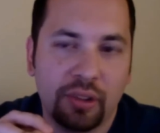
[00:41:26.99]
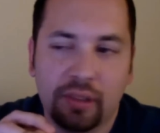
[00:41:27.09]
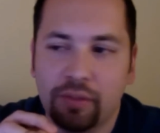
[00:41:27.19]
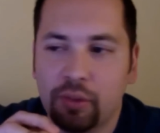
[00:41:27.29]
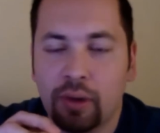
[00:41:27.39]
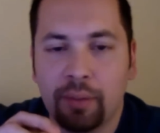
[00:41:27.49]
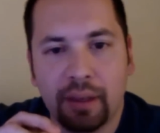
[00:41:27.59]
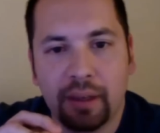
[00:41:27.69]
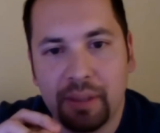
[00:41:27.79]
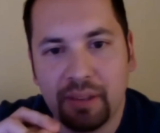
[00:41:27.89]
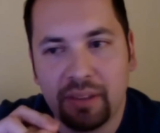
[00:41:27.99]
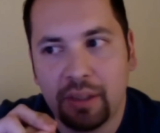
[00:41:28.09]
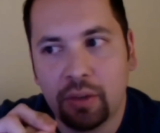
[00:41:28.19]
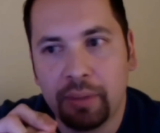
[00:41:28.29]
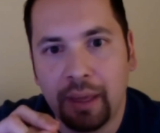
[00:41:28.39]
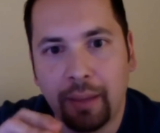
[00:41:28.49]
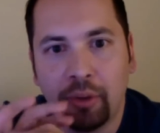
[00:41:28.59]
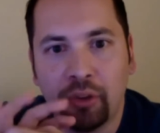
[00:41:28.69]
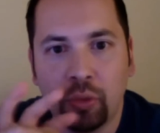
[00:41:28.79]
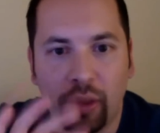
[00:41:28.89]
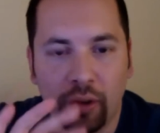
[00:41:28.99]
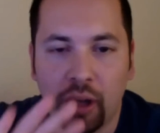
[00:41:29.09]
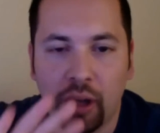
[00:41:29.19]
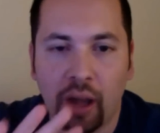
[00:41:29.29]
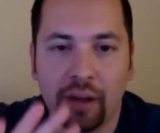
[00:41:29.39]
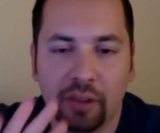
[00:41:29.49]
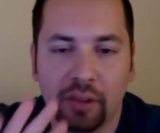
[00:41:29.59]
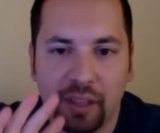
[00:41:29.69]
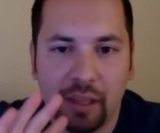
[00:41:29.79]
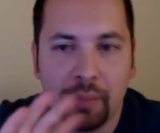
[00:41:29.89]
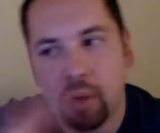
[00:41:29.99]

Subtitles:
It's if you want to play it on PC, you'll be able to, whether or not it's on Steam.